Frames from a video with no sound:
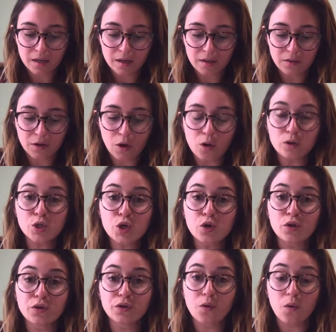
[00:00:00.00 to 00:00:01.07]
the
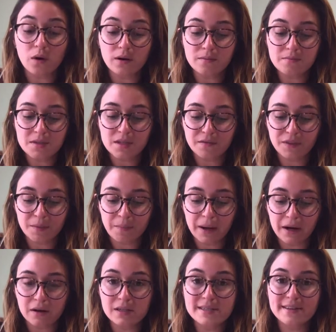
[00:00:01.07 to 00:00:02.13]
cultural norms of the
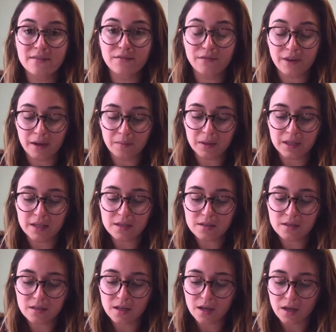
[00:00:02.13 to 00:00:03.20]
parents and
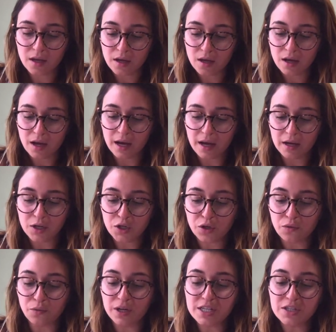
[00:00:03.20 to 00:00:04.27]
families. I
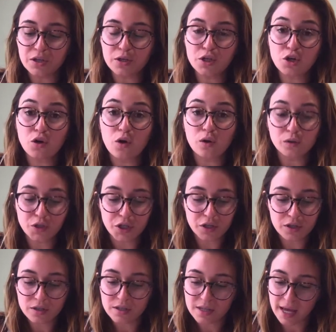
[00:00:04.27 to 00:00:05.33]
should research
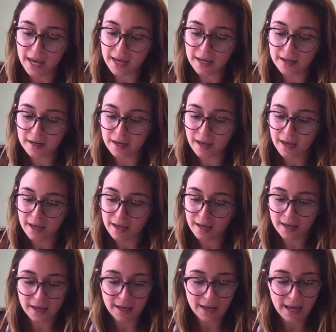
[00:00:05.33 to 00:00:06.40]
cultures and
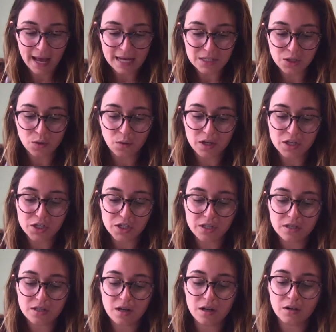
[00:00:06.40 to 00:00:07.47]
ask
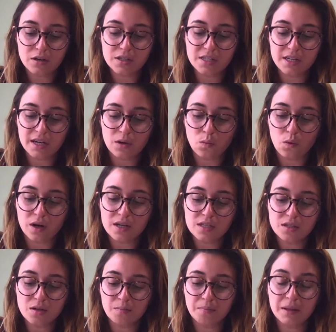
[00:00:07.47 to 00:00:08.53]
questions to understand what
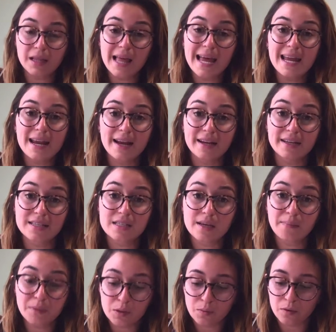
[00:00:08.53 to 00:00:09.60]
is polite and
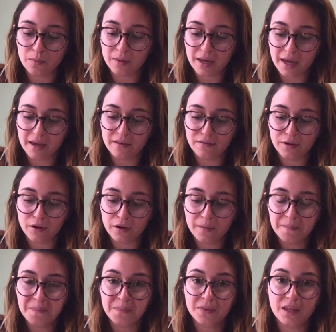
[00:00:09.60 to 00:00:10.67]
acceptable behavior
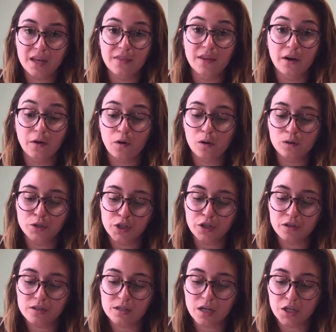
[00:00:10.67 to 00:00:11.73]
in their culture,
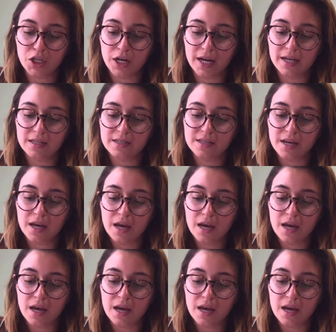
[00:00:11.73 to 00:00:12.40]
such as